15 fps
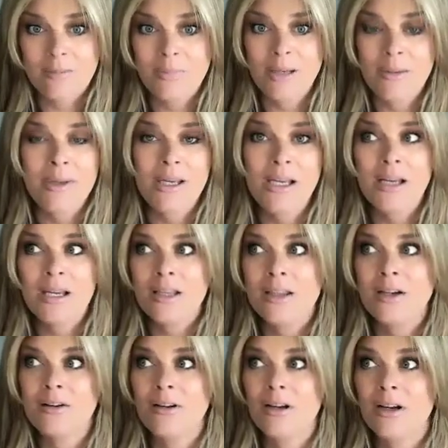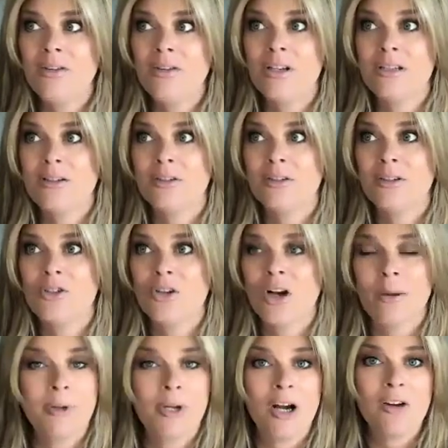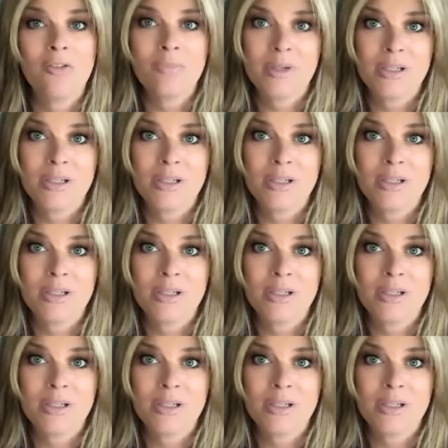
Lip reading: Maybe they're not even necessarily dropping off